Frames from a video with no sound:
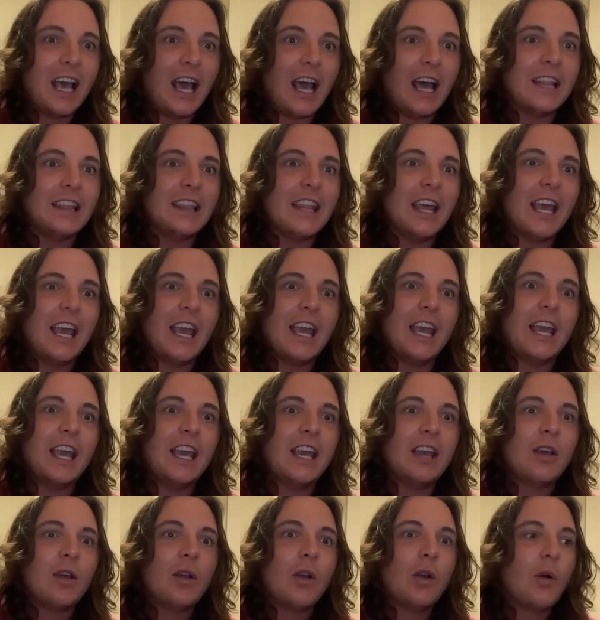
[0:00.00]
and
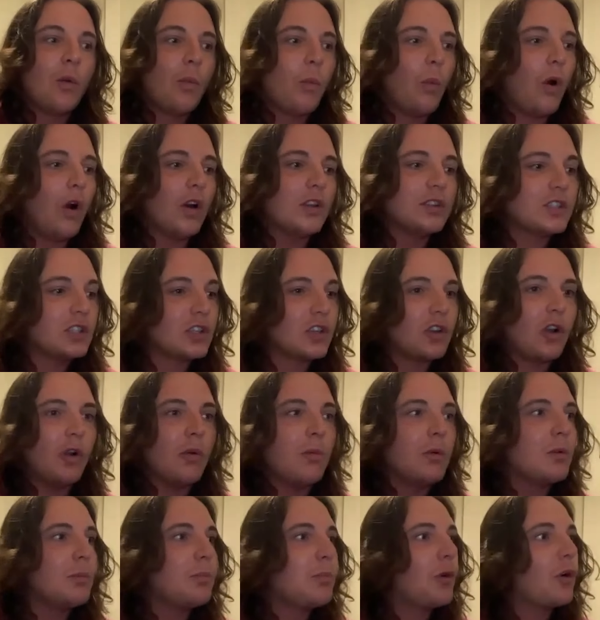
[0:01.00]
they're wanting to
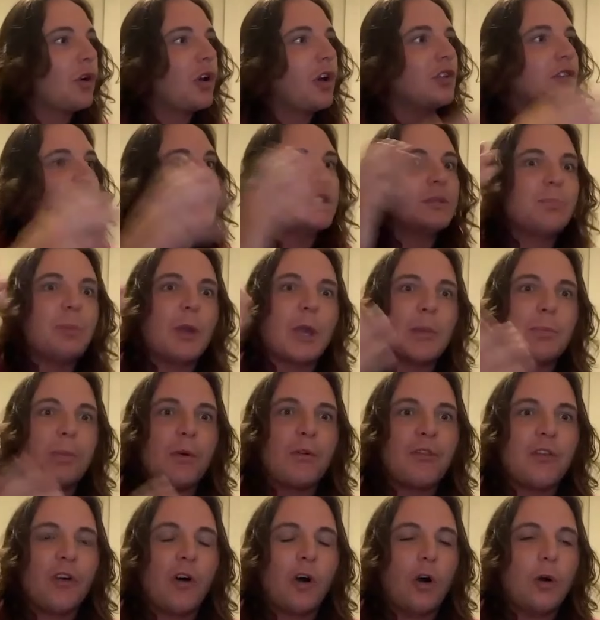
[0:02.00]
come and put on this big
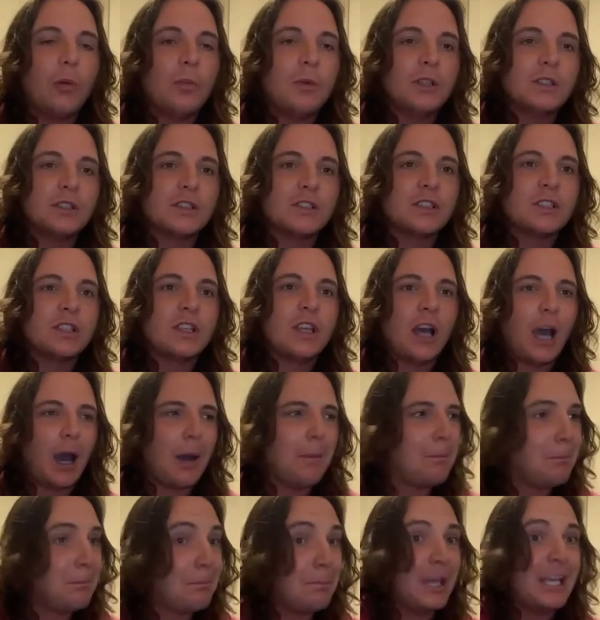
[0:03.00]
performance
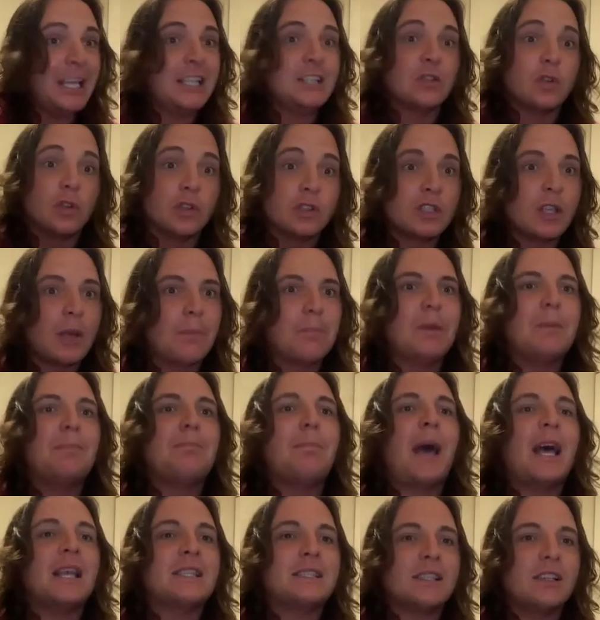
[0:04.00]
and beat us and be
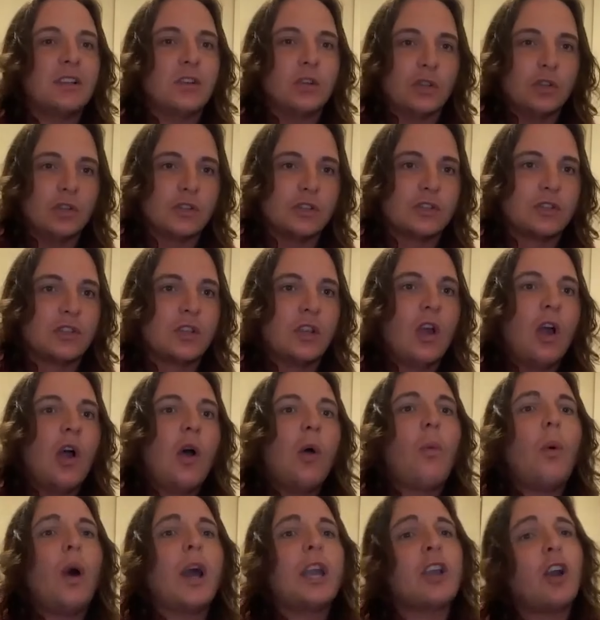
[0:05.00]
better than us?
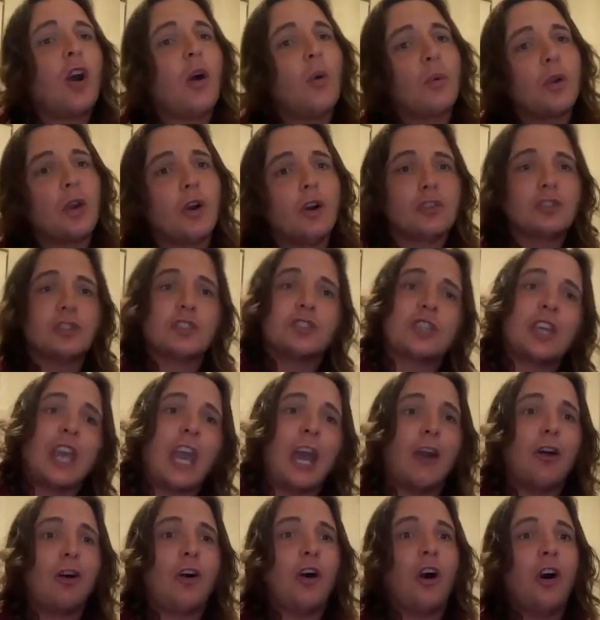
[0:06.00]
Why can't we all just
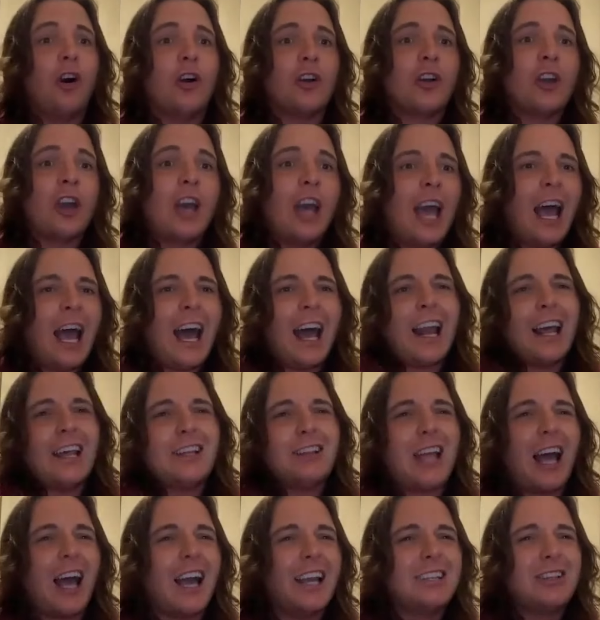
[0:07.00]
get along?
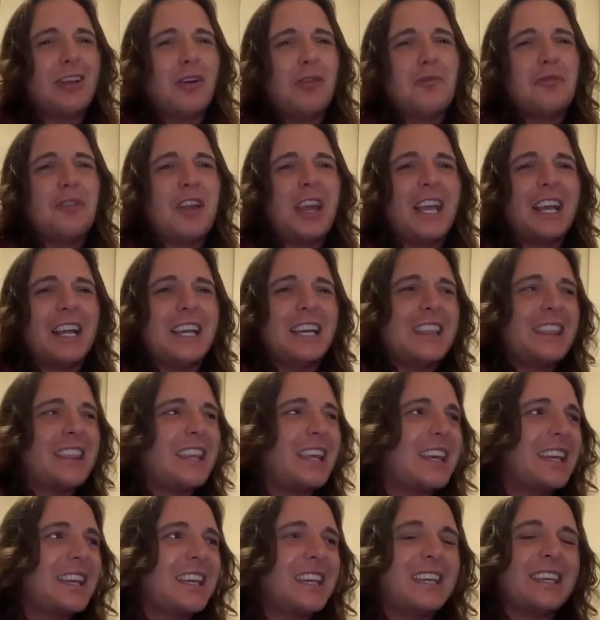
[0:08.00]
And I don't really
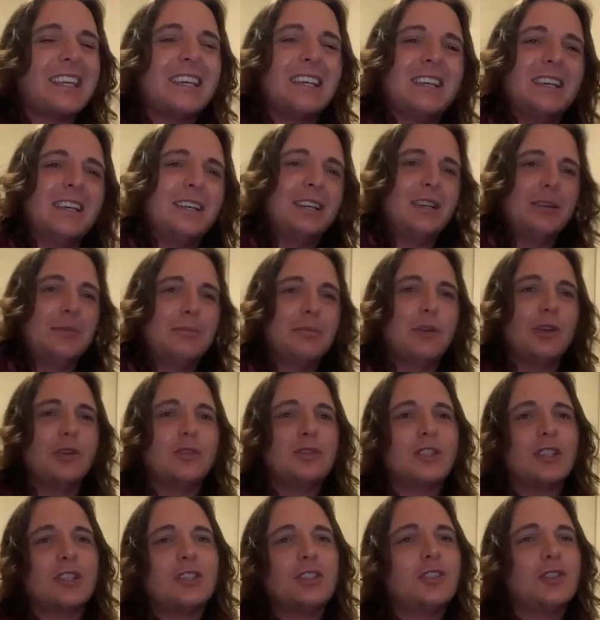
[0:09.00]
think
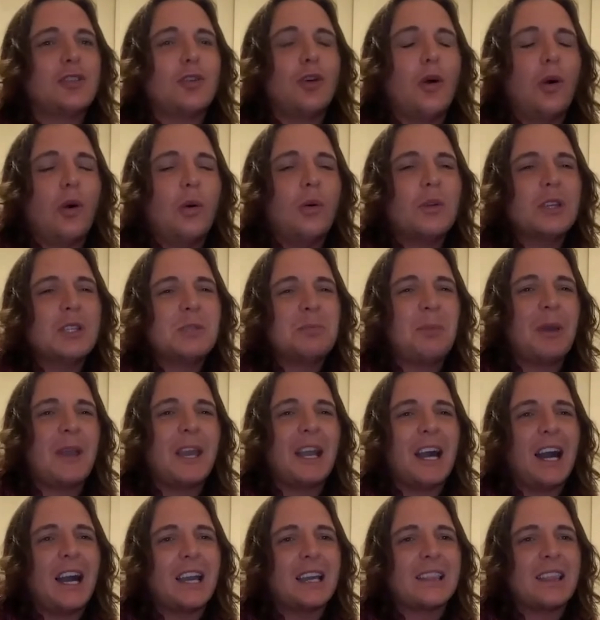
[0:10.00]
music should always be
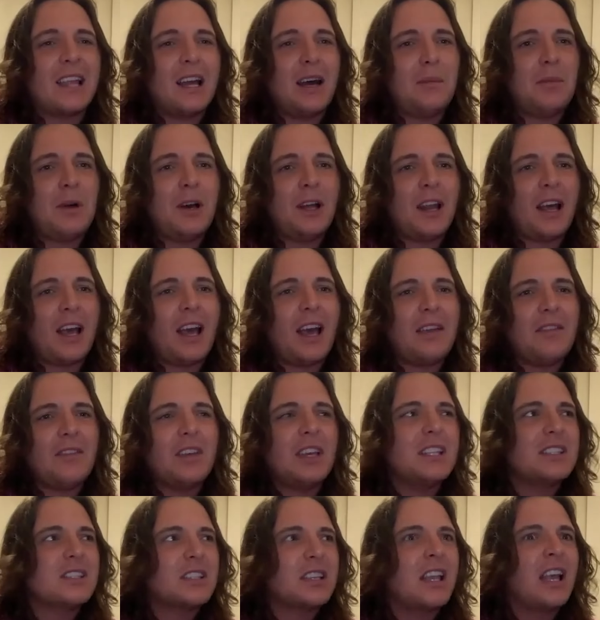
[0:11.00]
like that, man. I
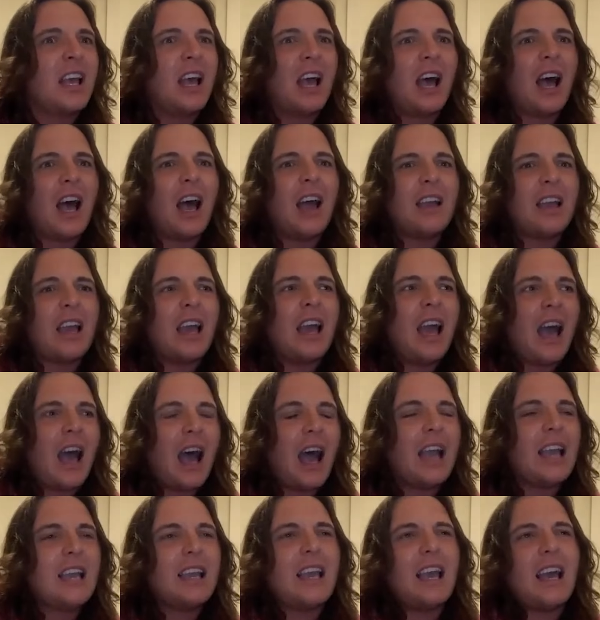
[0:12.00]
think it's I
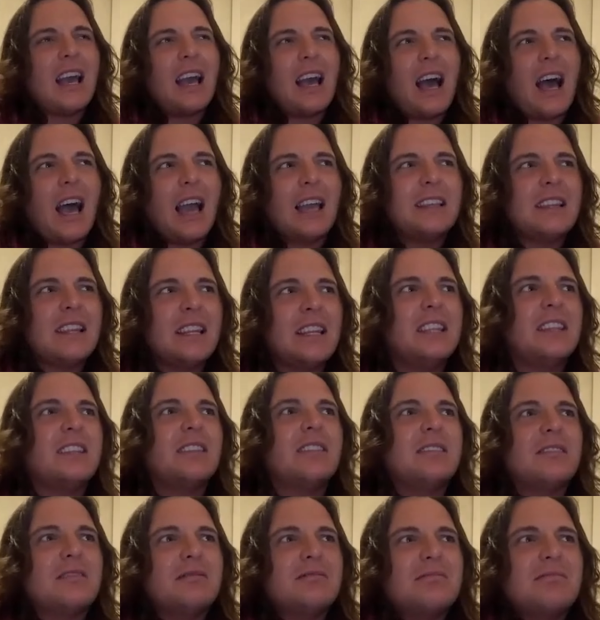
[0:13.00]
think
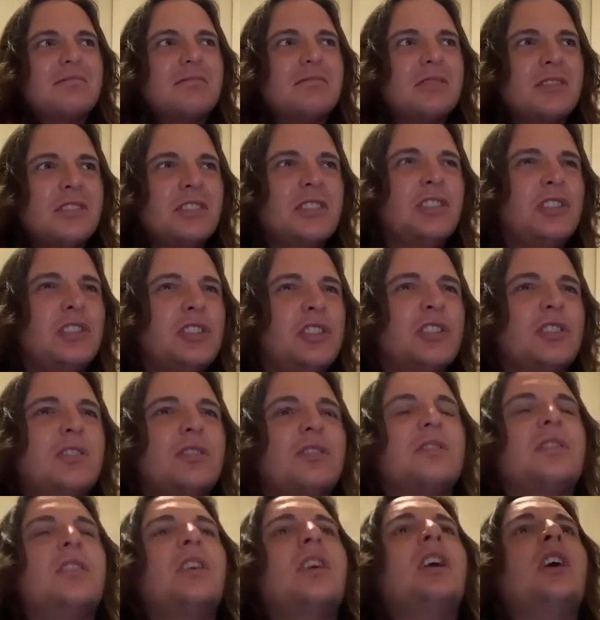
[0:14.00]
you should